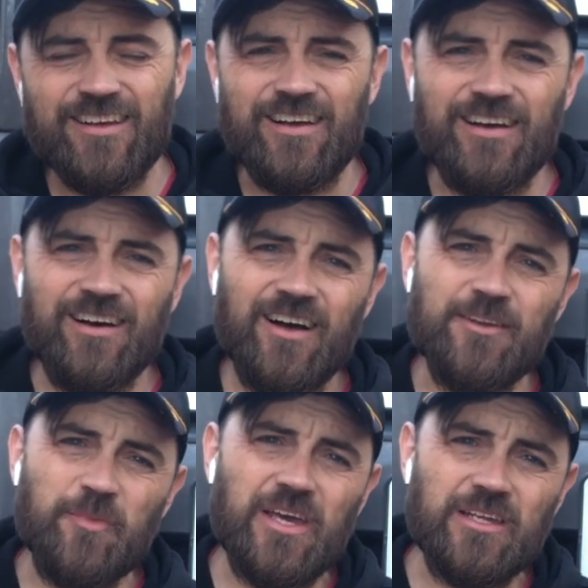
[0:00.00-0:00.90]

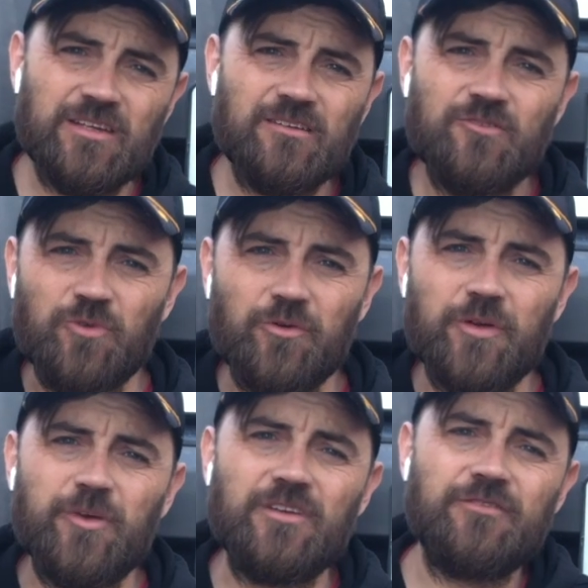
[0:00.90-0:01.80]
Honda made it. We
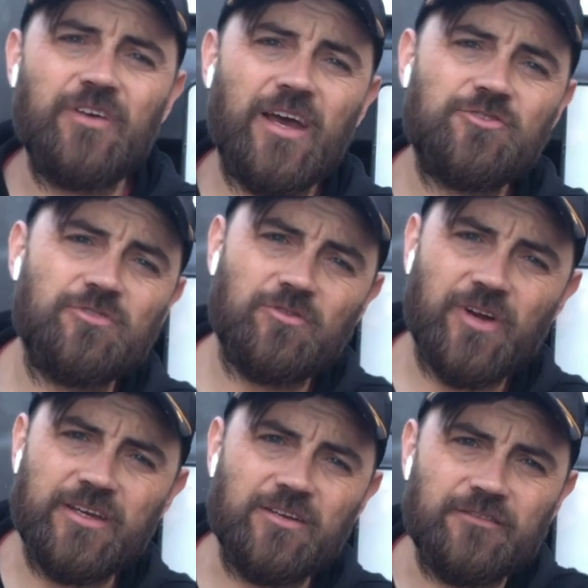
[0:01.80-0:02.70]
remanufacture it
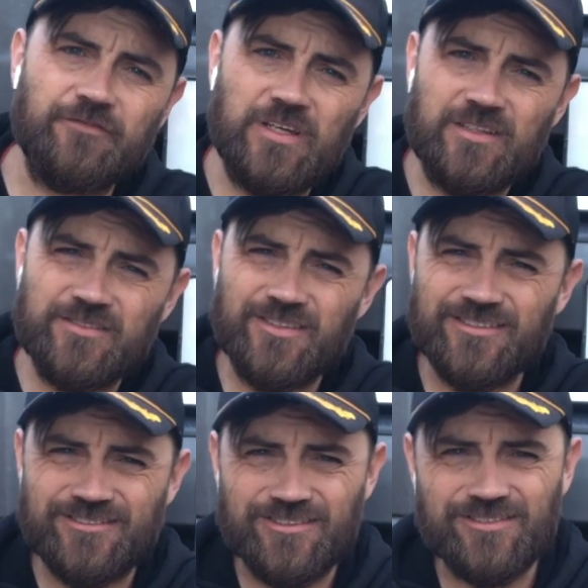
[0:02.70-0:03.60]
right here in Phoenix,
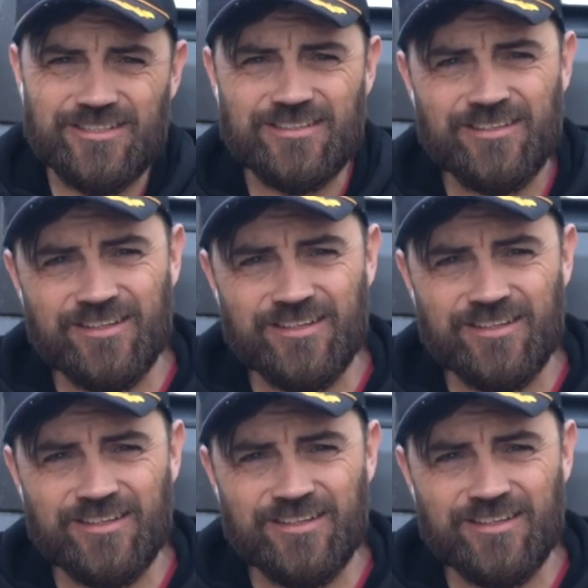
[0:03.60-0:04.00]
Arizona.